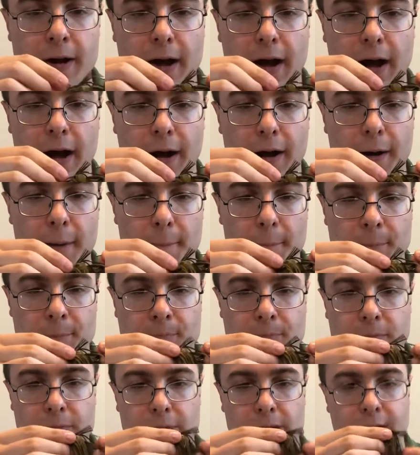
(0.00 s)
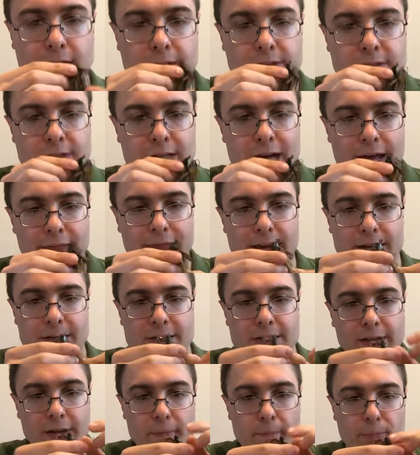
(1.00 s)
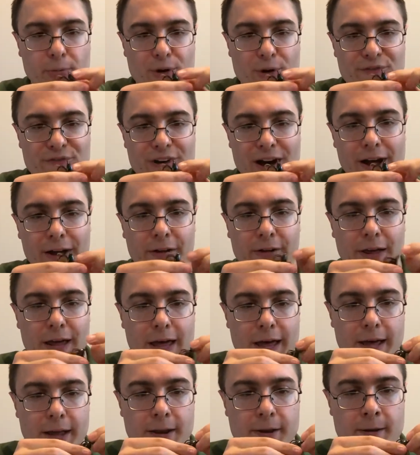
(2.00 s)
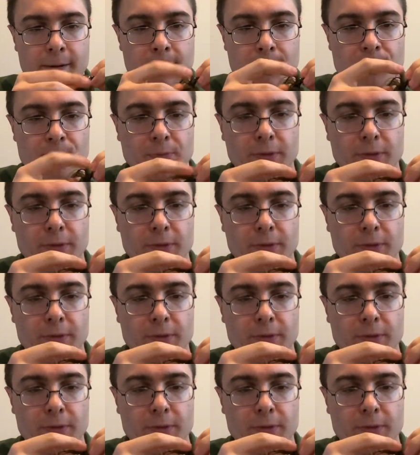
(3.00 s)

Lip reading: It's got that slim profile head